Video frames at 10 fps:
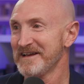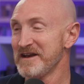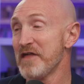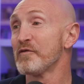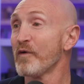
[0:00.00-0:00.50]

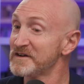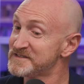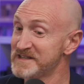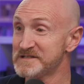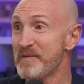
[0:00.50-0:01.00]
In other
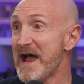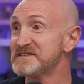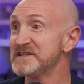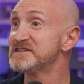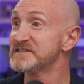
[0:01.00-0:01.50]
words, this
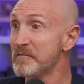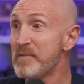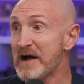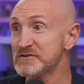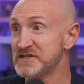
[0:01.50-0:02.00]
passage is
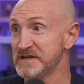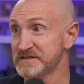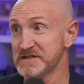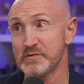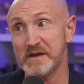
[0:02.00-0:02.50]
about Jesus.